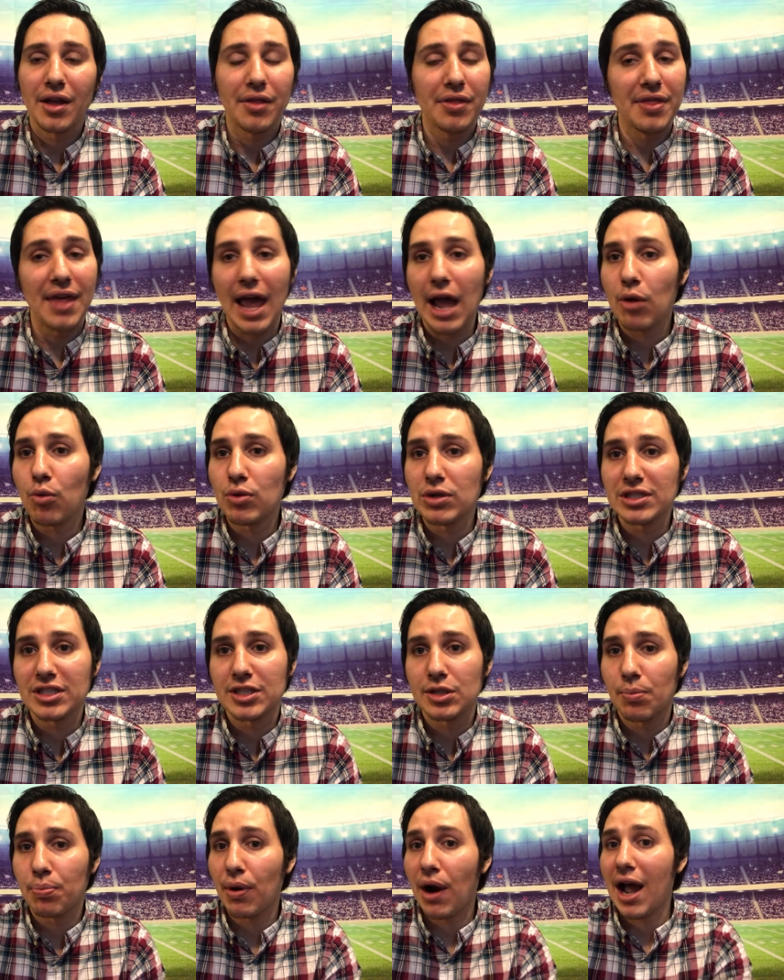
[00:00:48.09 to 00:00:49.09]
That wouldn't
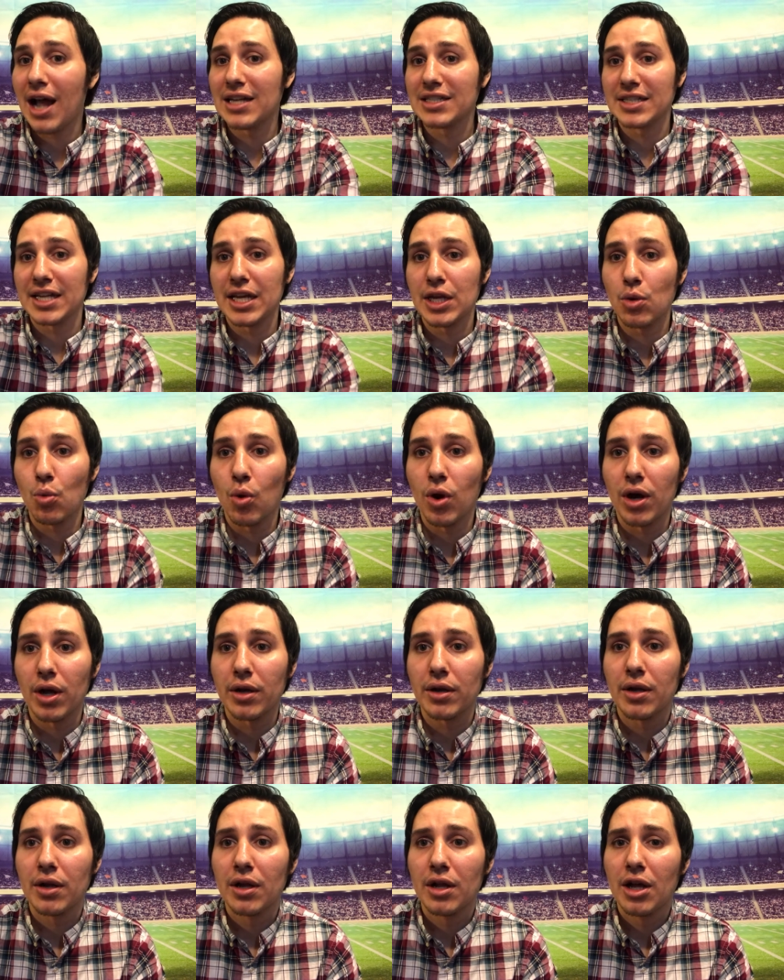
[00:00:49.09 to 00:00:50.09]
surprise anyone
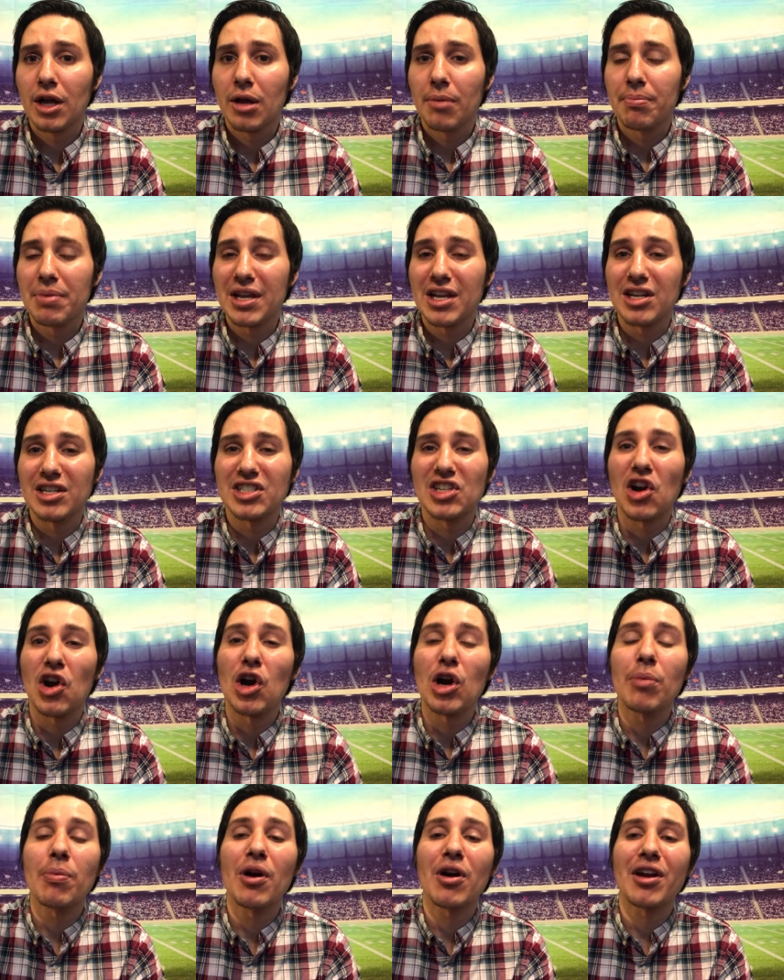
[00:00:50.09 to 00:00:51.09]
because
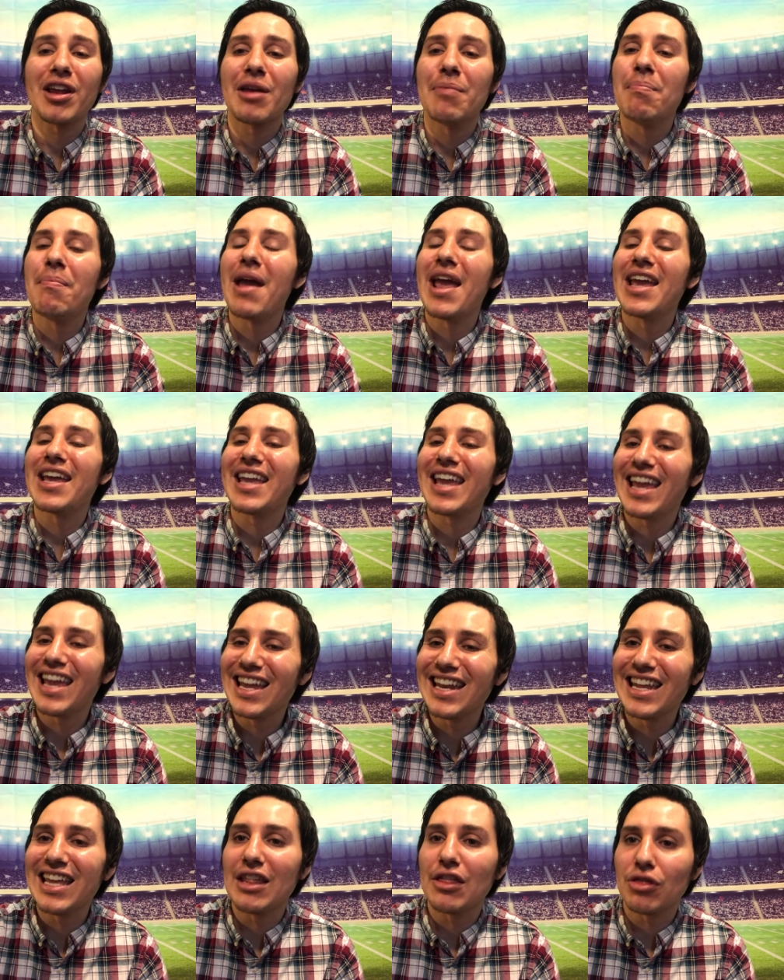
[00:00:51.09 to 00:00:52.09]
Herbert can make
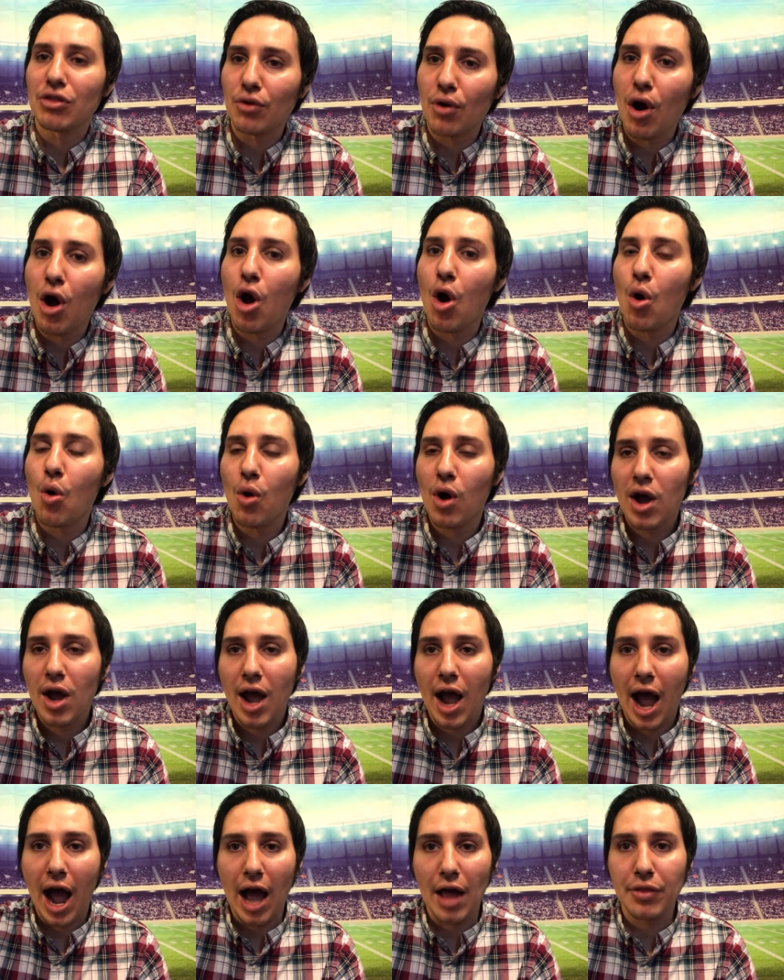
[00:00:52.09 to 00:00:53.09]
any throw
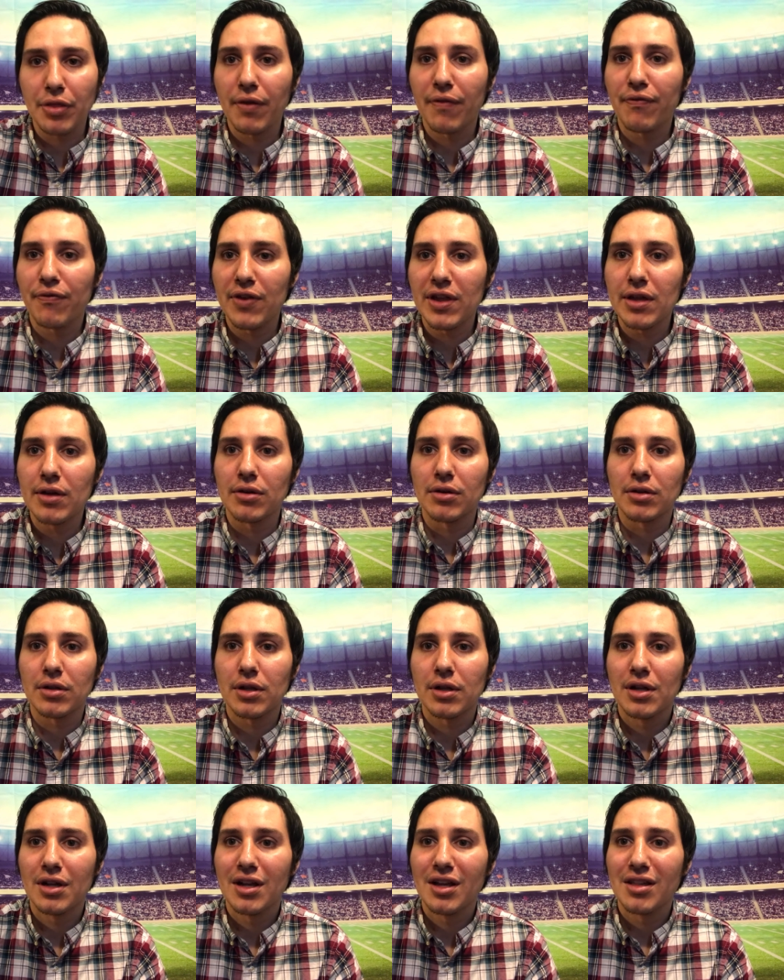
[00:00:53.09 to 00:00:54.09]
on the field.
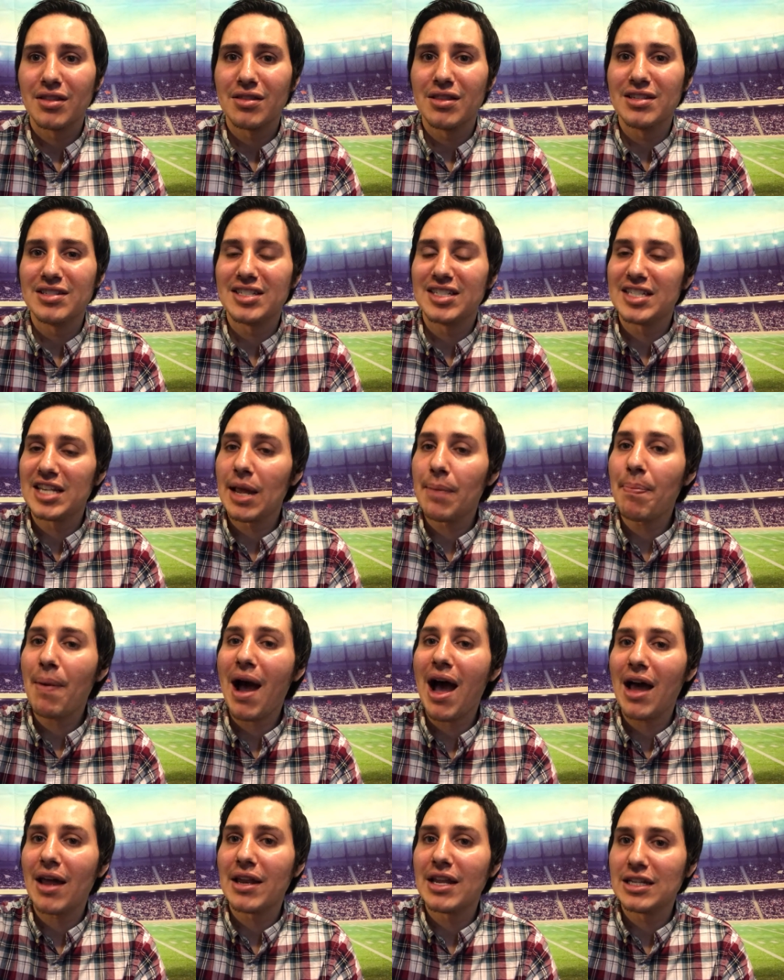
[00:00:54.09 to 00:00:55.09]
The zip
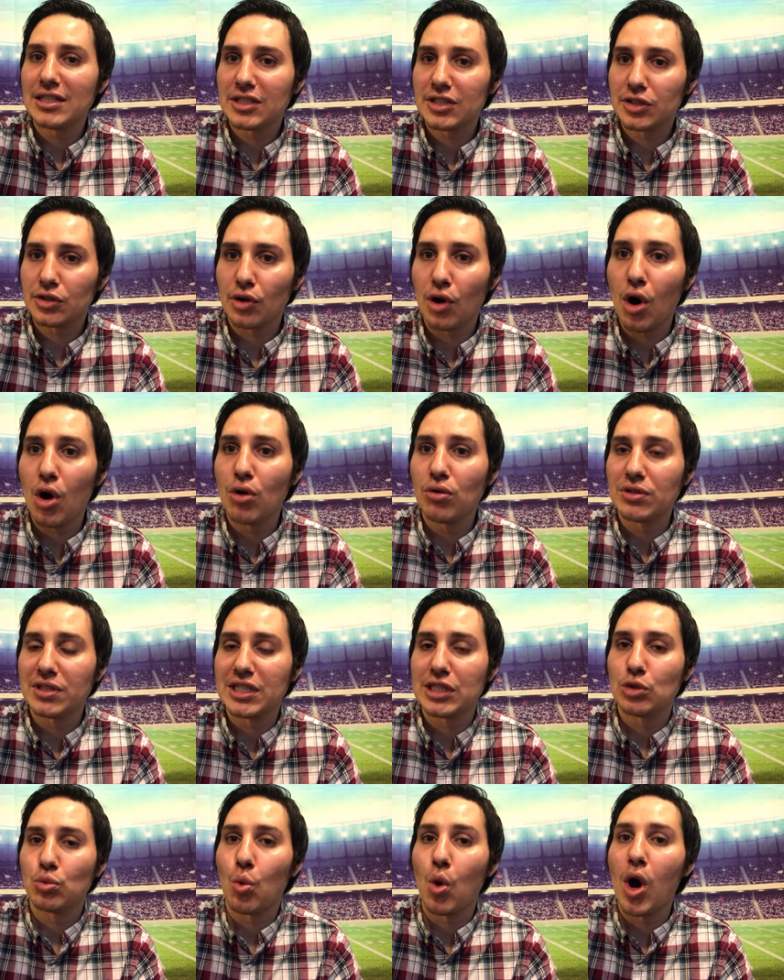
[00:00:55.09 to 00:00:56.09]
on his throws
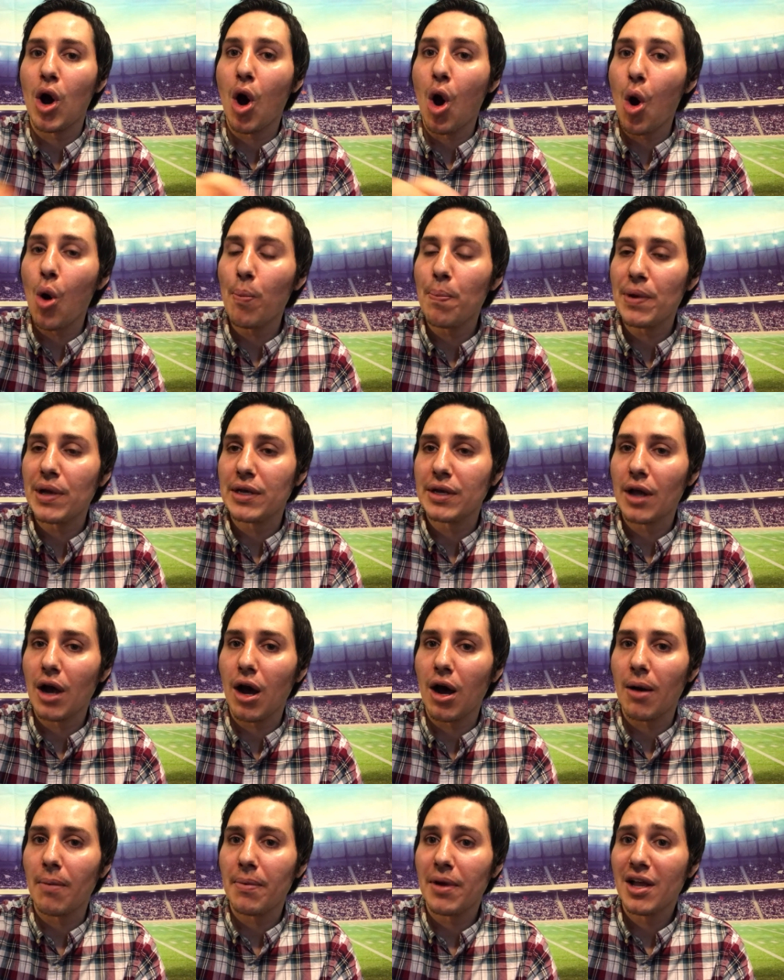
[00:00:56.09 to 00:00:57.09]
is what opened
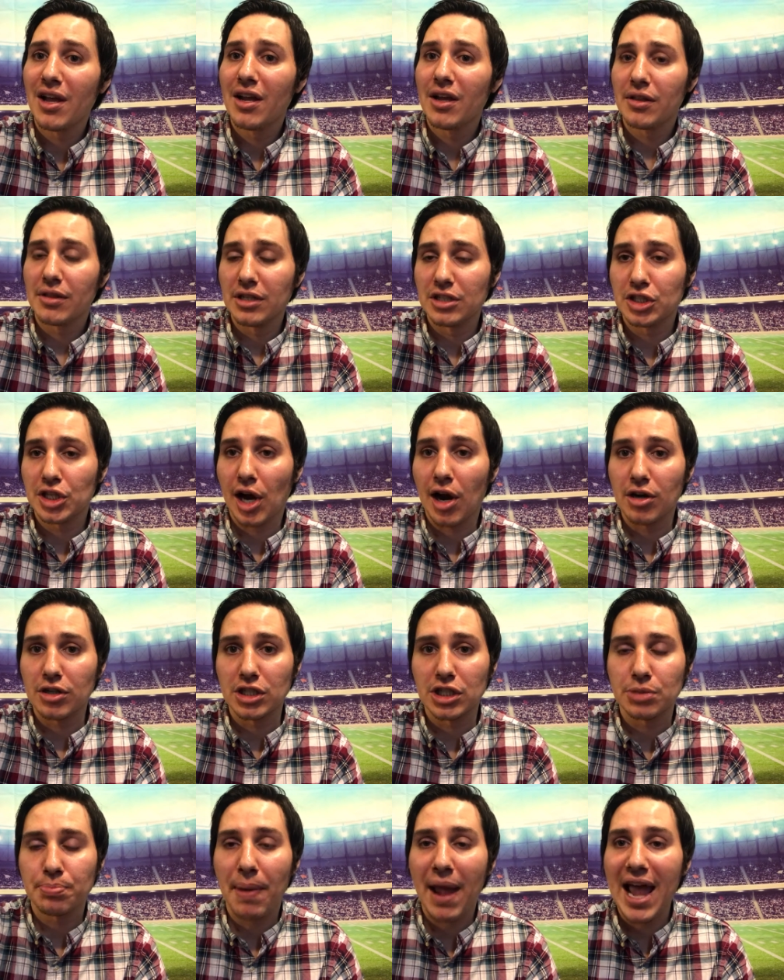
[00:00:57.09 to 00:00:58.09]
up the
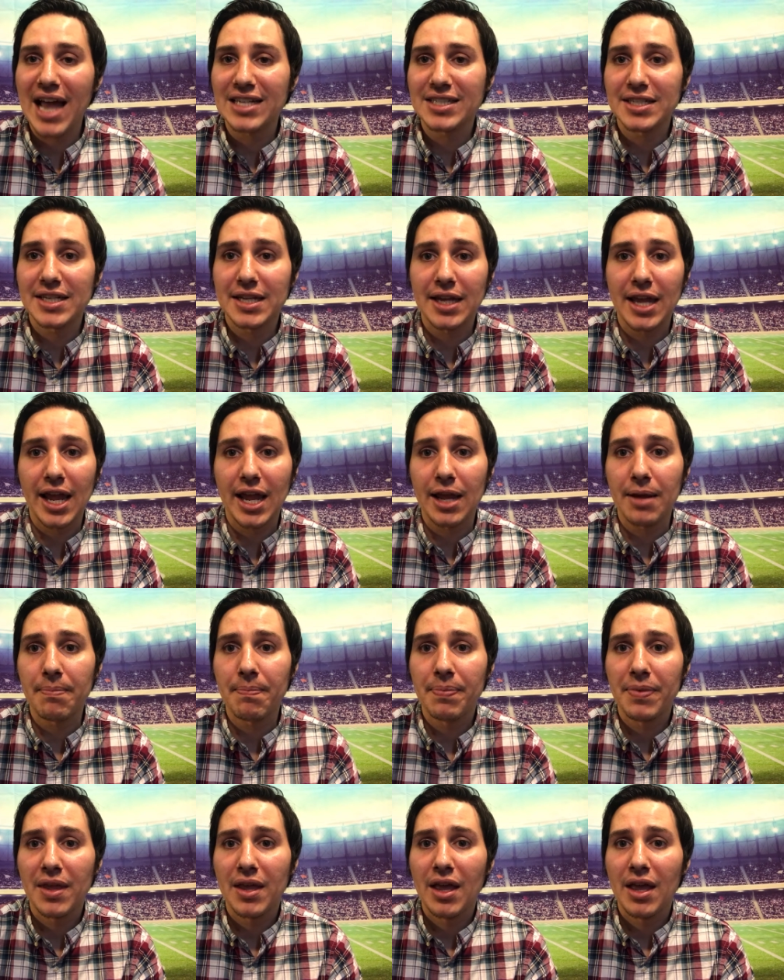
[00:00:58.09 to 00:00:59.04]
Chargers passing game.